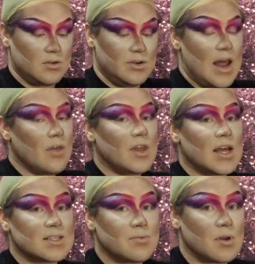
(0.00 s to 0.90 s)
Now the
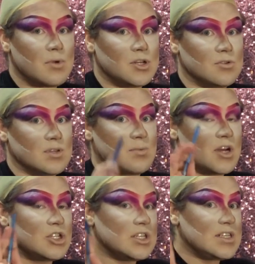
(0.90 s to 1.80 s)
next step that I'm going to do is I'm
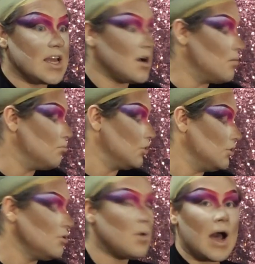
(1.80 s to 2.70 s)
actually going to take a
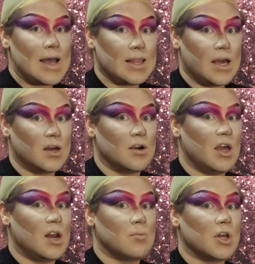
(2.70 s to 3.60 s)
blue eyeliner
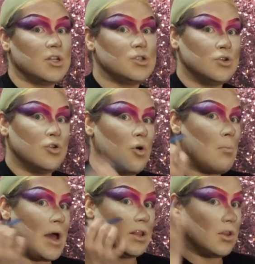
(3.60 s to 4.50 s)
and I'm going to do
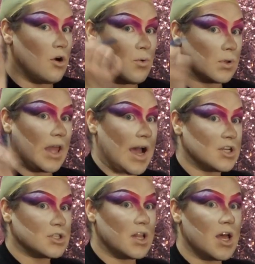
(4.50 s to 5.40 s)
my lower
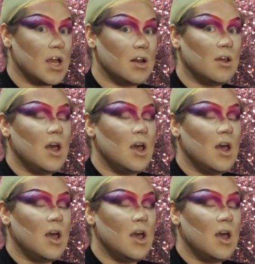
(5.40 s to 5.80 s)
lash line,